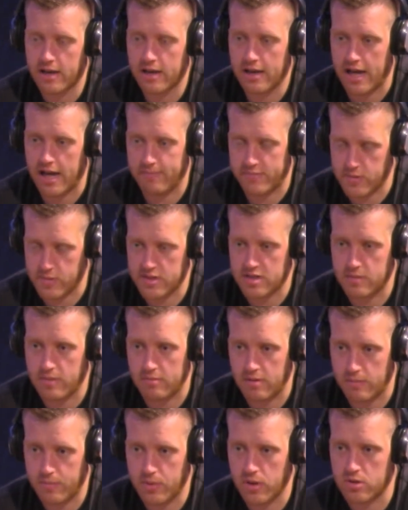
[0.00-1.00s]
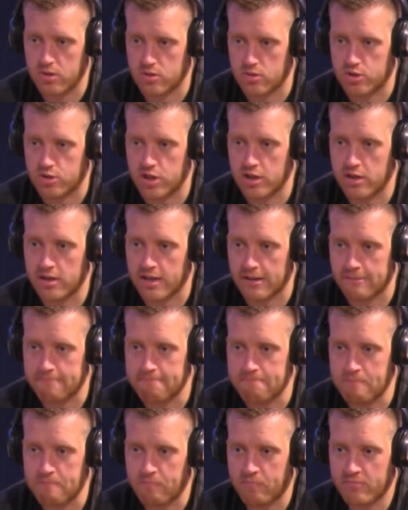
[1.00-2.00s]
especially about my personal journey,
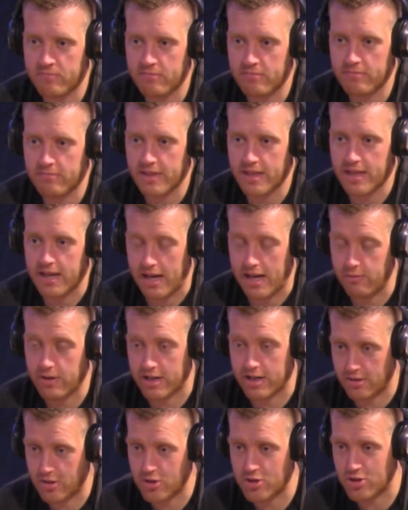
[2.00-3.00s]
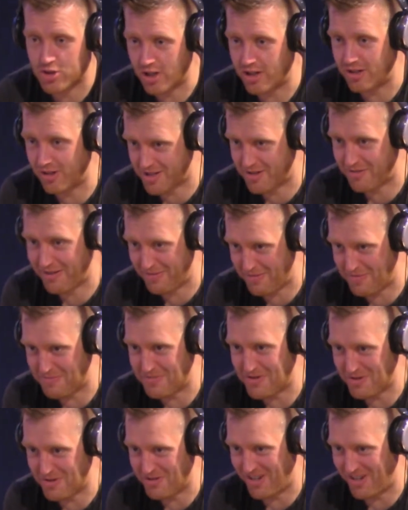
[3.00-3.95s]
I reckon those journals are even more